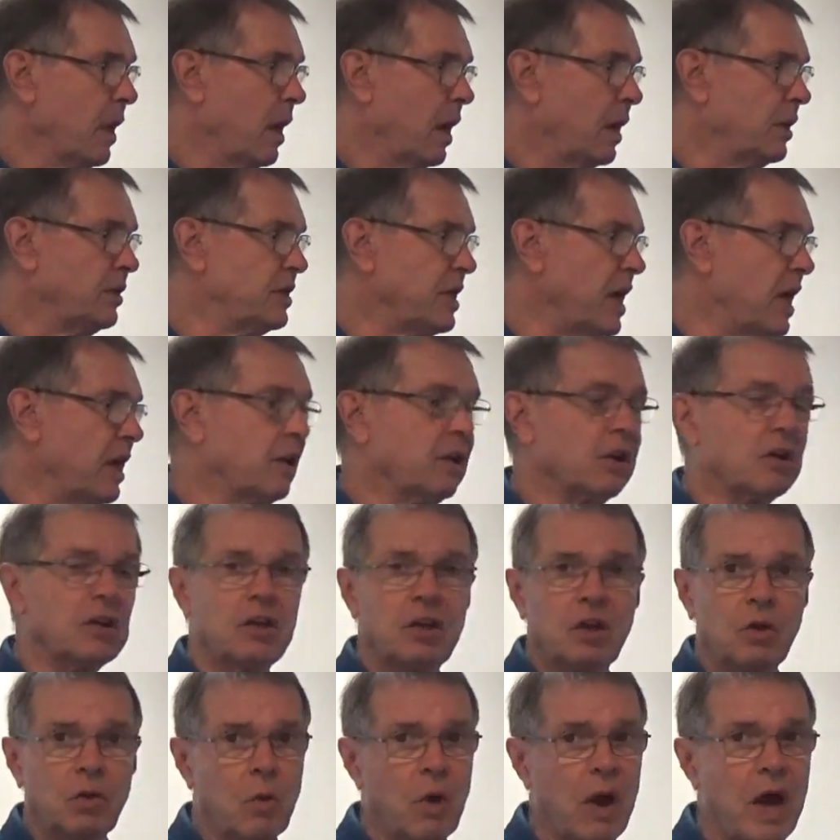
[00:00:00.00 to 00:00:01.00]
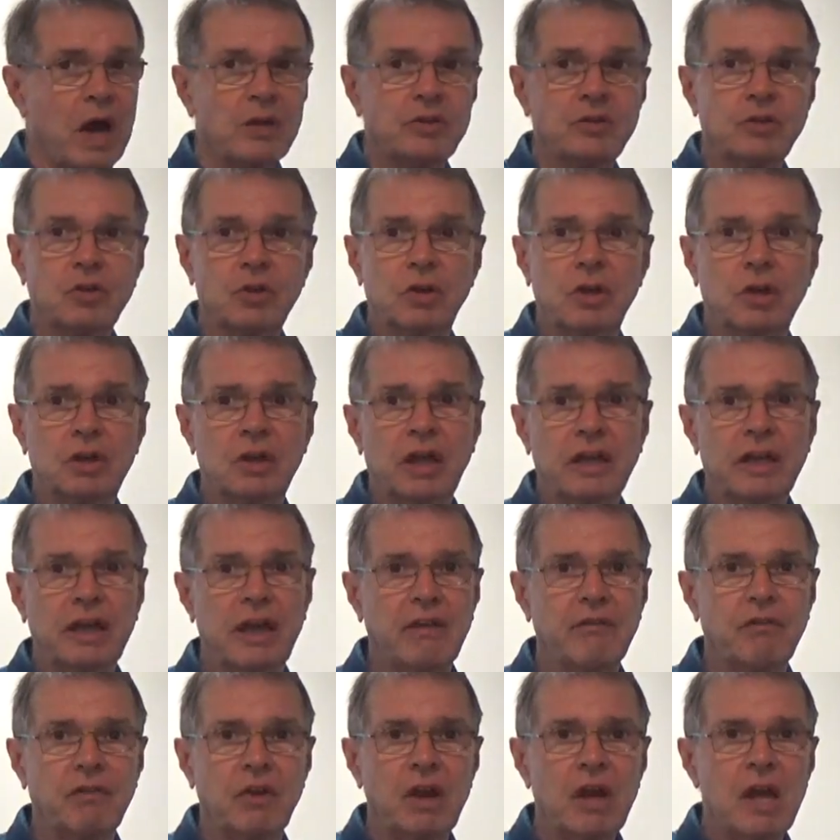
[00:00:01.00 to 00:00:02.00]
And take a little while doing it, like
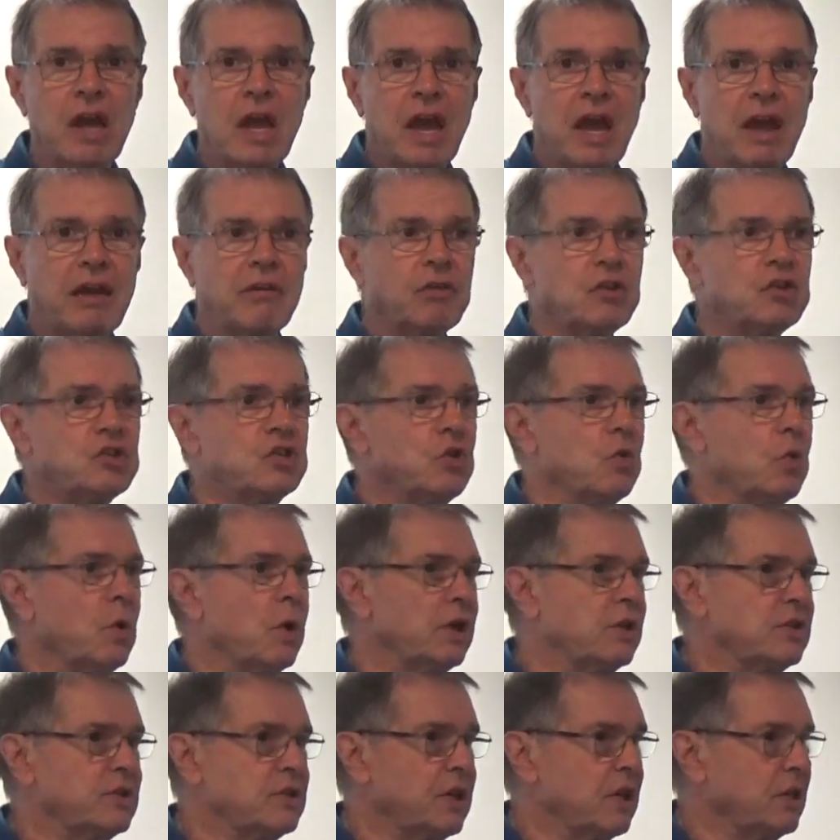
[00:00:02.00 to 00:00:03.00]
every 2 weeks,